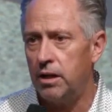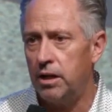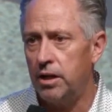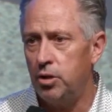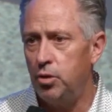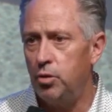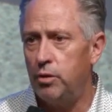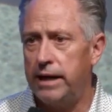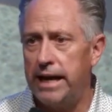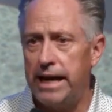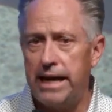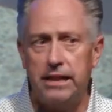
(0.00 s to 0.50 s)

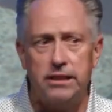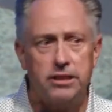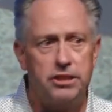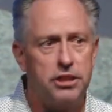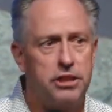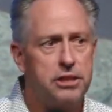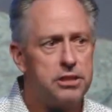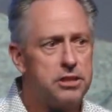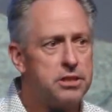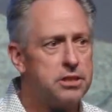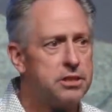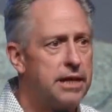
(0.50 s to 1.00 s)
You can't
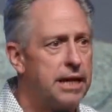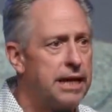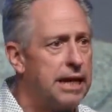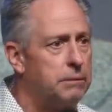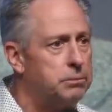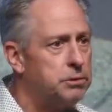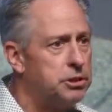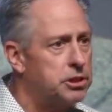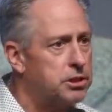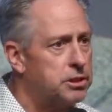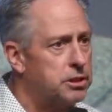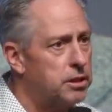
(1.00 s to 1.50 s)
just say, I'm
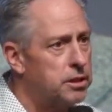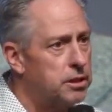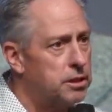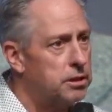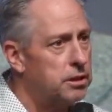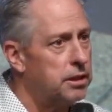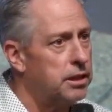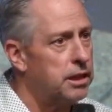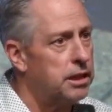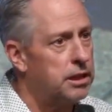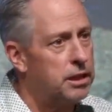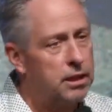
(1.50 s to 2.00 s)
just
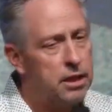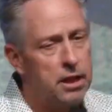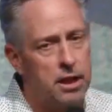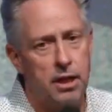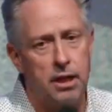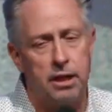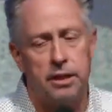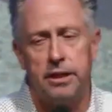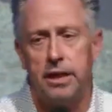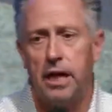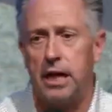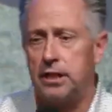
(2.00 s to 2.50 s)
going to
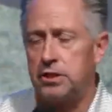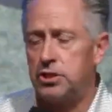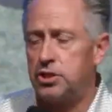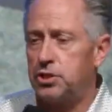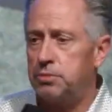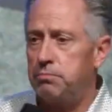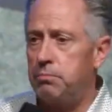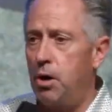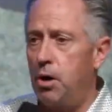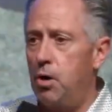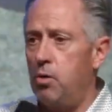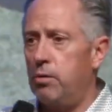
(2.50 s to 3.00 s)
not
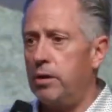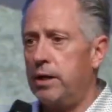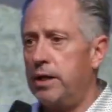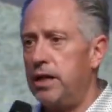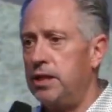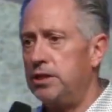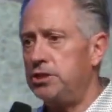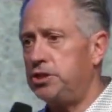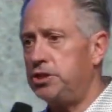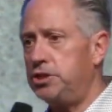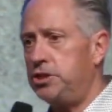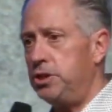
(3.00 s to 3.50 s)
smoke,
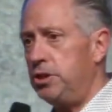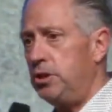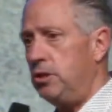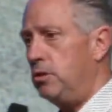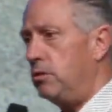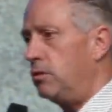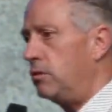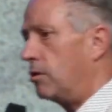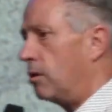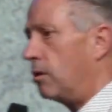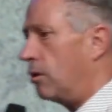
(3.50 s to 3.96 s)
cuss, chew,